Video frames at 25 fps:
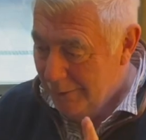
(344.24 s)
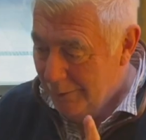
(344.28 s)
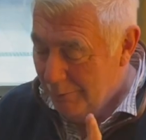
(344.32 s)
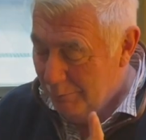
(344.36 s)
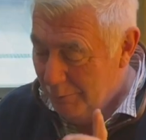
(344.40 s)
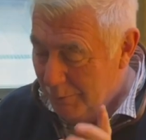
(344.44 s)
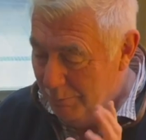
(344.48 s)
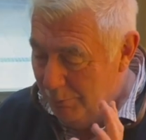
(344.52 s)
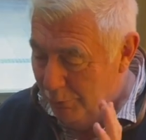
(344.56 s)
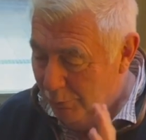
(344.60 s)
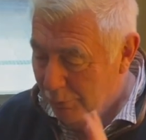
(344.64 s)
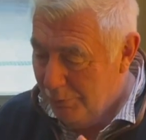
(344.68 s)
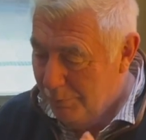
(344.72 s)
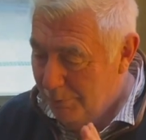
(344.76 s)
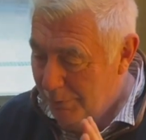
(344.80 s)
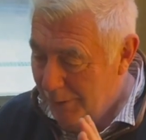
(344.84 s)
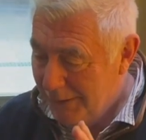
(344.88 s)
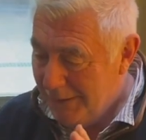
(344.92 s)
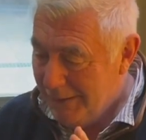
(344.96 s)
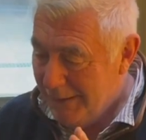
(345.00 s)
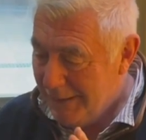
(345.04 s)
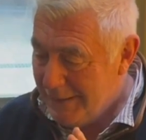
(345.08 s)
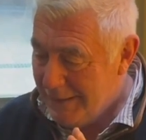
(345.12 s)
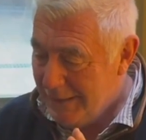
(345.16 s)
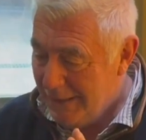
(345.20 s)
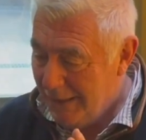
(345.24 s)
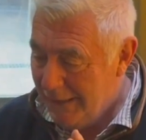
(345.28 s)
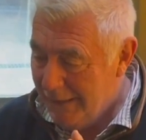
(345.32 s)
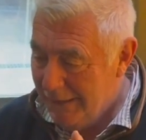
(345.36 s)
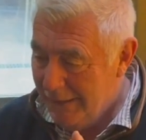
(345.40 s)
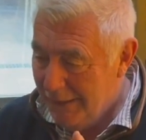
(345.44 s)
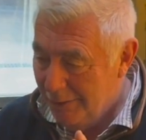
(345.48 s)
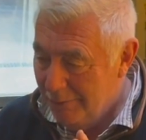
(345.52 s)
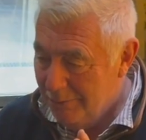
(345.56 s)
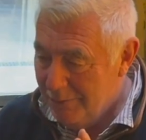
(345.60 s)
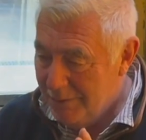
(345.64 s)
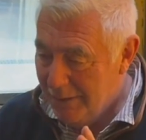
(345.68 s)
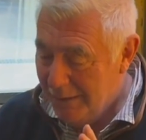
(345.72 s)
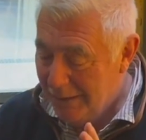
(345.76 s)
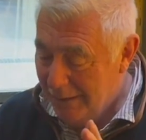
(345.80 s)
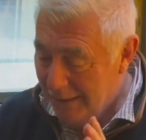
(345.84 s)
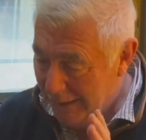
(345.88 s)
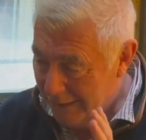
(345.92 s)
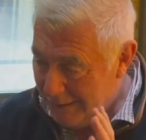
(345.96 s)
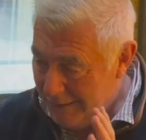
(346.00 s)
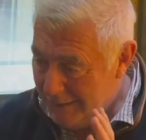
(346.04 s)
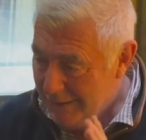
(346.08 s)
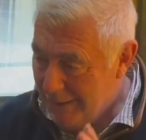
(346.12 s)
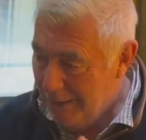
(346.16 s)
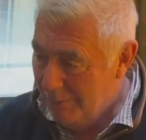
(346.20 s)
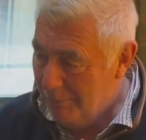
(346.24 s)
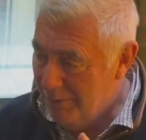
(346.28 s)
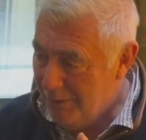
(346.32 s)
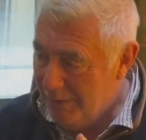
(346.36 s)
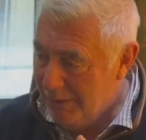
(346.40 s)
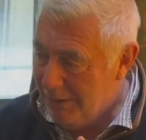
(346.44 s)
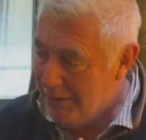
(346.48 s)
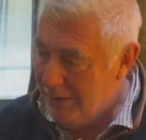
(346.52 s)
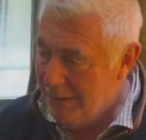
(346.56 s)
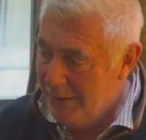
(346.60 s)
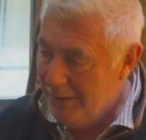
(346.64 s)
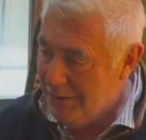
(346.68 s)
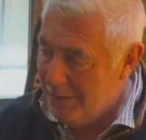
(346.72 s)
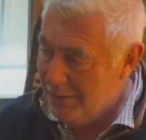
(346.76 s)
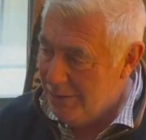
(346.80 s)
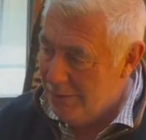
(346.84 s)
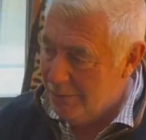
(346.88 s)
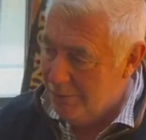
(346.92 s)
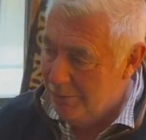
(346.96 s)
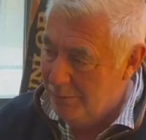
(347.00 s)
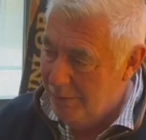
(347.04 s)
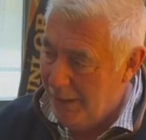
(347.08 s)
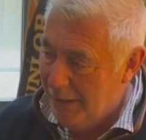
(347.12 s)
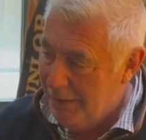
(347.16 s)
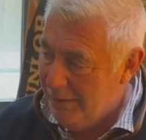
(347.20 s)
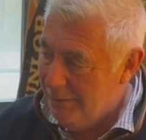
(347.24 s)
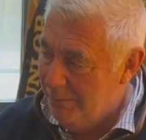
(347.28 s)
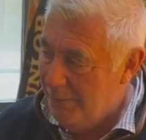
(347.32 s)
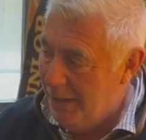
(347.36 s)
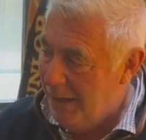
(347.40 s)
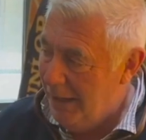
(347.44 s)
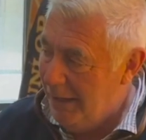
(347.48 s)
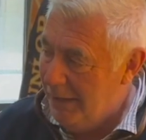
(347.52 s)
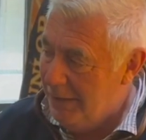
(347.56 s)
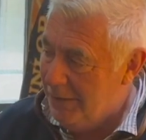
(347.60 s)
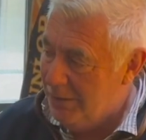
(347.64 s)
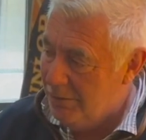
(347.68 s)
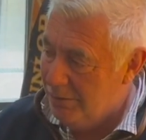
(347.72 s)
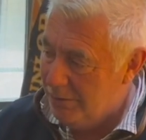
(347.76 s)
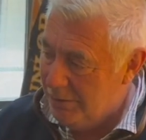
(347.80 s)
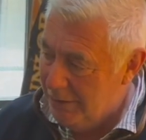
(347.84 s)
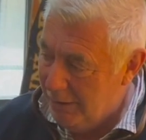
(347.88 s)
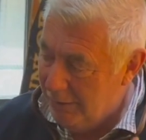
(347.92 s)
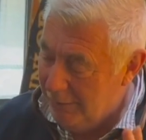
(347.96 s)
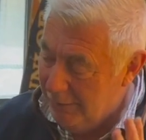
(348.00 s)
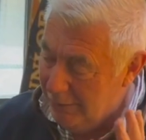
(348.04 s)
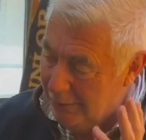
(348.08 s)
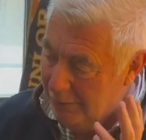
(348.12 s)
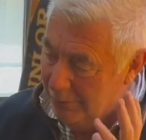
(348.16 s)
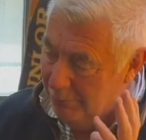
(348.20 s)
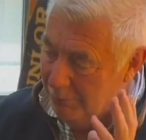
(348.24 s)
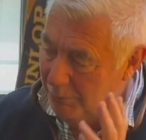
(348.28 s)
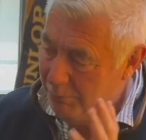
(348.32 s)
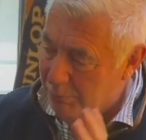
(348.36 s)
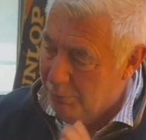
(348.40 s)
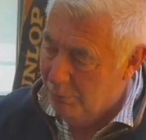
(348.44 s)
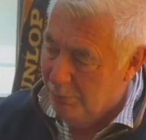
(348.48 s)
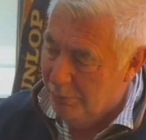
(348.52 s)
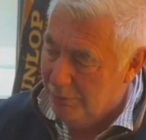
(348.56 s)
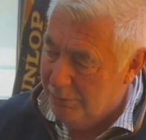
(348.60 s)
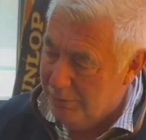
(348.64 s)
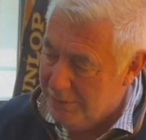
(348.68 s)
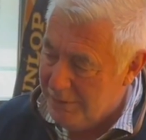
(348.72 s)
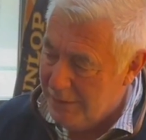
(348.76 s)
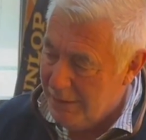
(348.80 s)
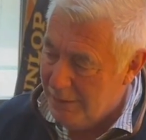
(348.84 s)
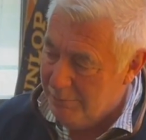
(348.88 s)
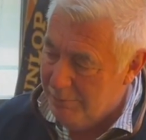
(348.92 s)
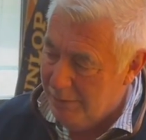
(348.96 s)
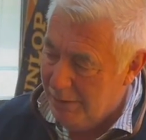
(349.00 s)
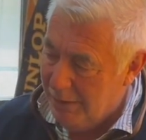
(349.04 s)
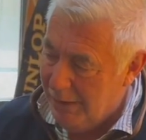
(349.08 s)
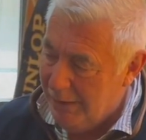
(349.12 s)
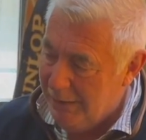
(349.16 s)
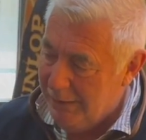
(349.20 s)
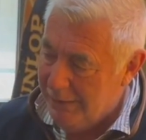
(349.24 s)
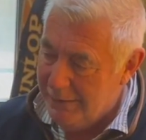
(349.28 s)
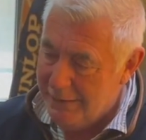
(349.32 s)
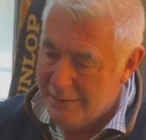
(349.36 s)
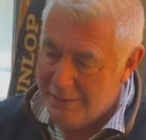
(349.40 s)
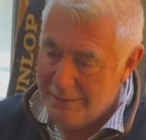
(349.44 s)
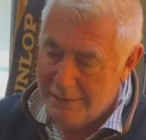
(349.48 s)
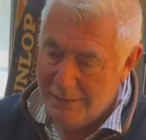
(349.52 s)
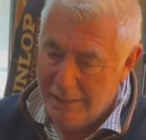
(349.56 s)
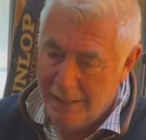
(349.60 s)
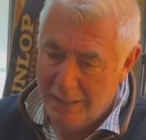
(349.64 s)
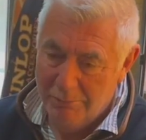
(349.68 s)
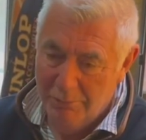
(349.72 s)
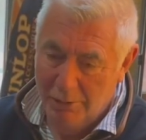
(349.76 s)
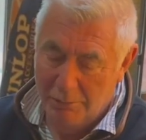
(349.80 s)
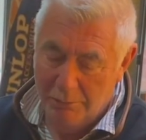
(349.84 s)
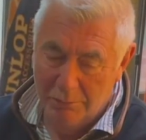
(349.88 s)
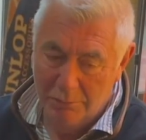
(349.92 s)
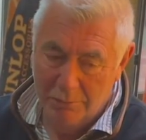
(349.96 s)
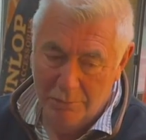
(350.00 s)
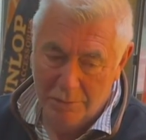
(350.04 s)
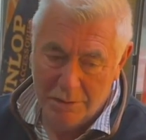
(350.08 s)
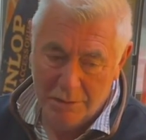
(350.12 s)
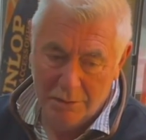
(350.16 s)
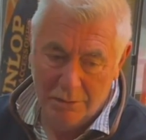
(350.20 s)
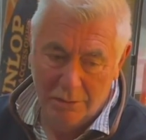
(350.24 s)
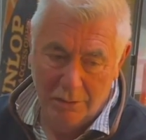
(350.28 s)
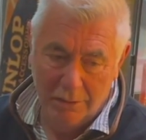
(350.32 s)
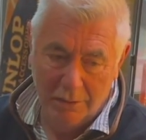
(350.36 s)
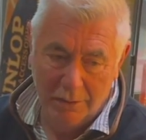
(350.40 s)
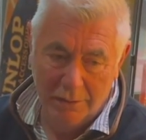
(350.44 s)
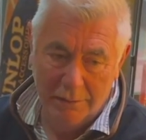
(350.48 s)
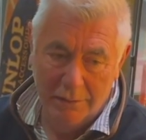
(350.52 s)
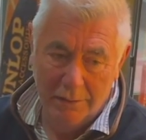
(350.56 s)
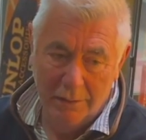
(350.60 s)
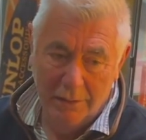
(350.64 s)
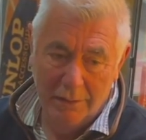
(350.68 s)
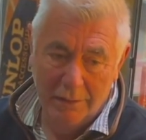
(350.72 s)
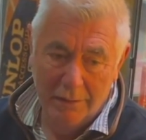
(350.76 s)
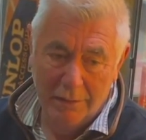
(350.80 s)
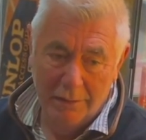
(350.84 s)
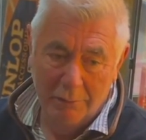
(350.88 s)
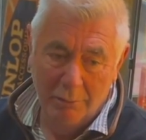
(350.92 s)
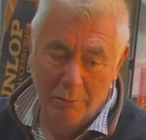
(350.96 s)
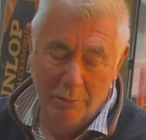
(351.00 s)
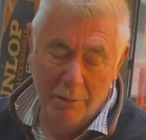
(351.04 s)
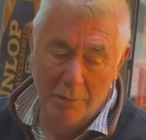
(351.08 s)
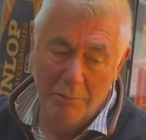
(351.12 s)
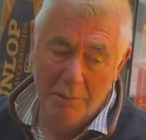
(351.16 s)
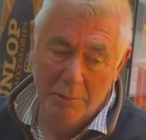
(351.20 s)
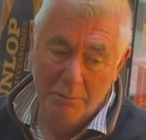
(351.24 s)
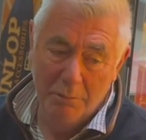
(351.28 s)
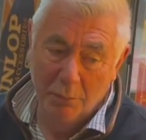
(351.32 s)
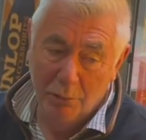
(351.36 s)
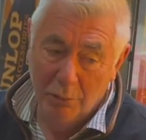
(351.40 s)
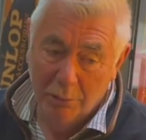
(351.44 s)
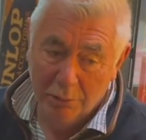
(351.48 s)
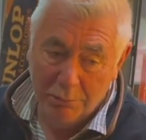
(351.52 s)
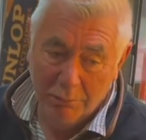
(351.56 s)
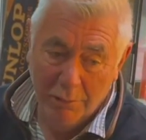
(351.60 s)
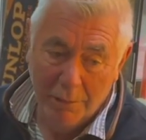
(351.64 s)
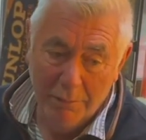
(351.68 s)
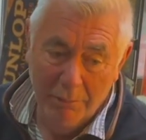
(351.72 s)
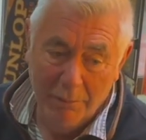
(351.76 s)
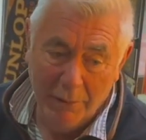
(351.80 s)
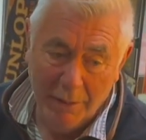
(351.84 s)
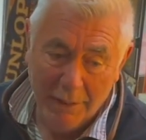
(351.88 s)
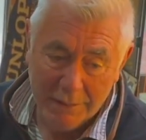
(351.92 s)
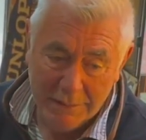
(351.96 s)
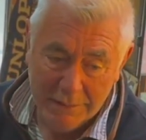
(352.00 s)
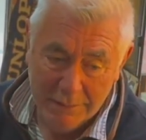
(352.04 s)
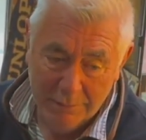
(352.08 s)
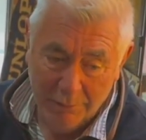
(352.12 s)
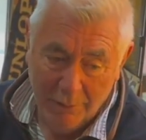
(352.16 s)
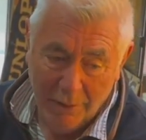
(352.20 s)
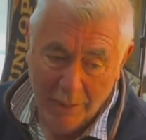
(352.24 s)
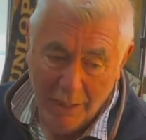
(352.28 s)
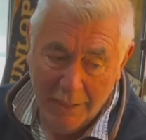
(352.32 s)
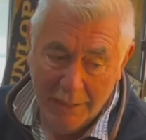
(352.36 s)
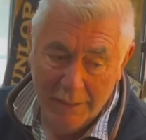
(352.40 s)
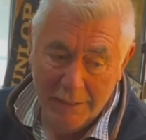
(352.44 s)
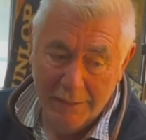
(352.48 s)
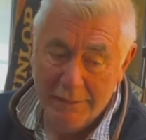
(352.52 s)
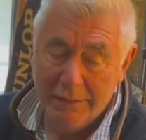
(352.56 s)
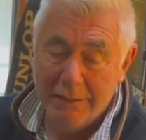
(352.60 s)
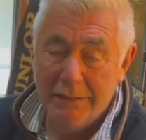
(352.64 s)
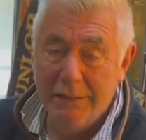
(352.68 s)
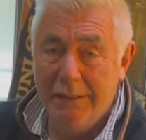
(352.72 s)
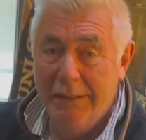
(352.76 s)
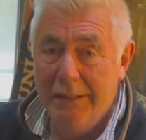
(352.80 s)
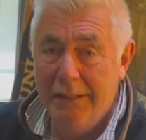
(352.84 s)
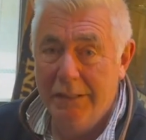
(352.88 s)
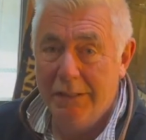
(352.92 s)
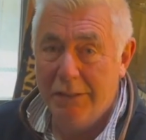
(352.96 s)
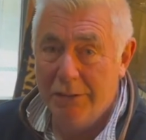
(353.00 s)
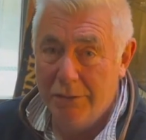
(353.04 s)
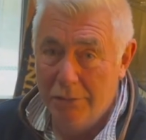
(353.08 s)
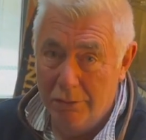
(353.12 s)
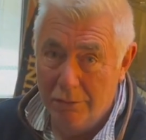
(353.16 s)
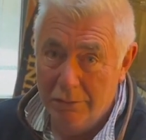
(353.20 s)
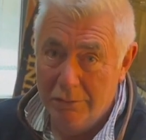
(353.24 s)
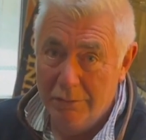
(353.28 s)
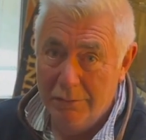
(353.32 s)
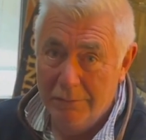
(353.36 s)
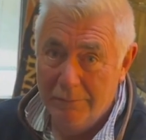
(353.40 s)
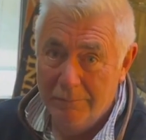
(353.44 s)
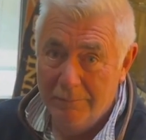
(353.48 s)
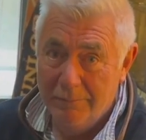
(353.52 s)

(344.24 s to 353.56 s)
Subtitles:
we both picked the sign out at separate occasions, so we hadn't met each other. We both said we liked this sign when we were talking. When we both went back to buy it, it had gone.